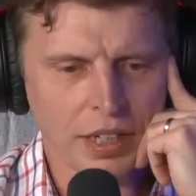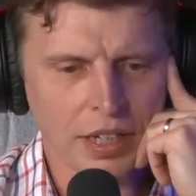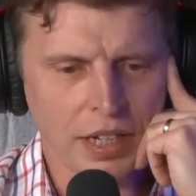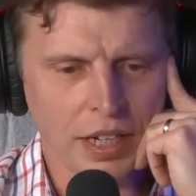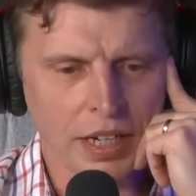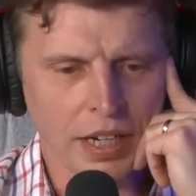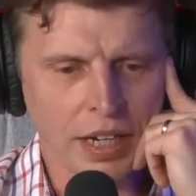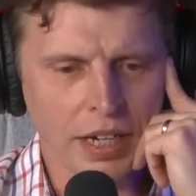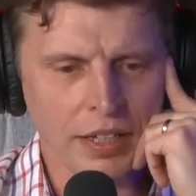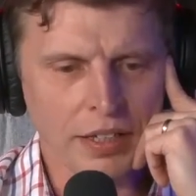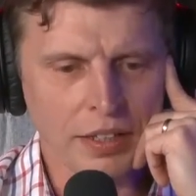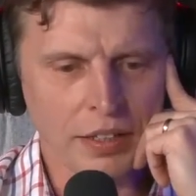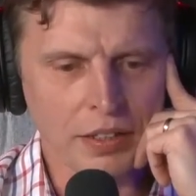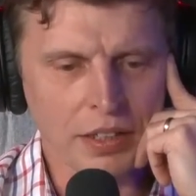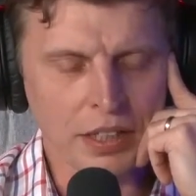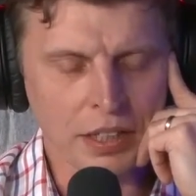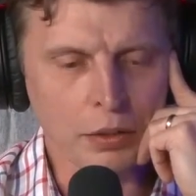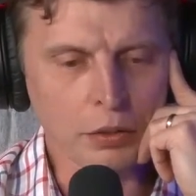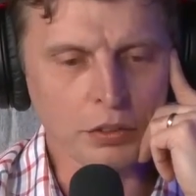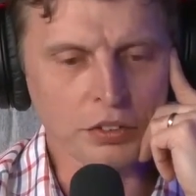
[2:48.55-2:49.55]

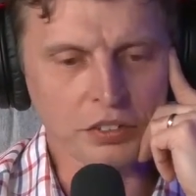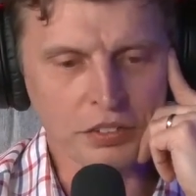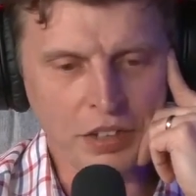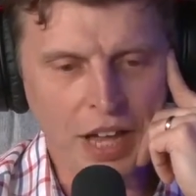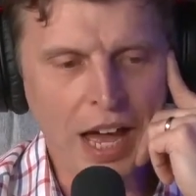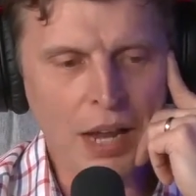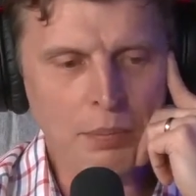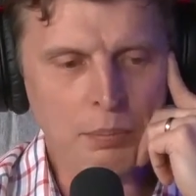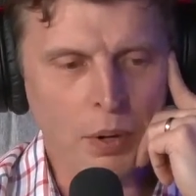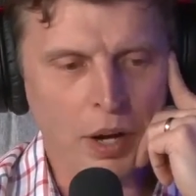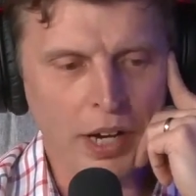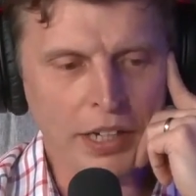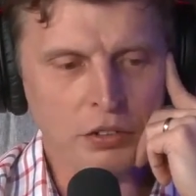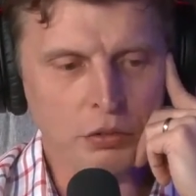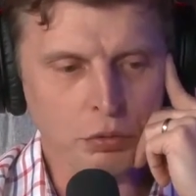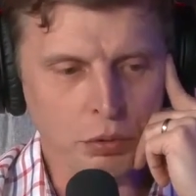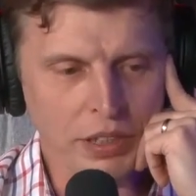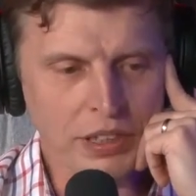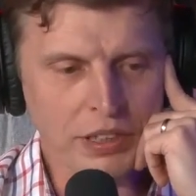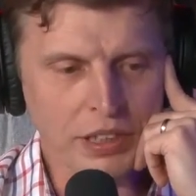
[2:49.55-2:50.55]
it'll start by
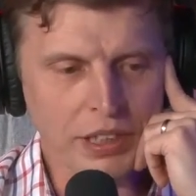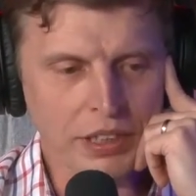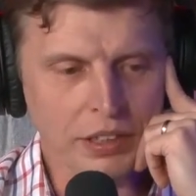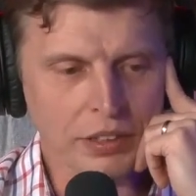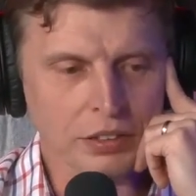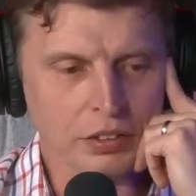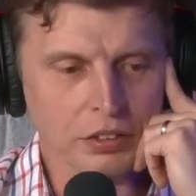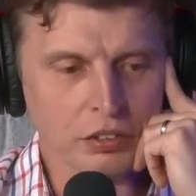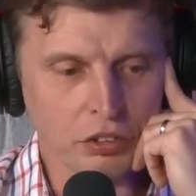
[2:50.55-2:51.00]
treating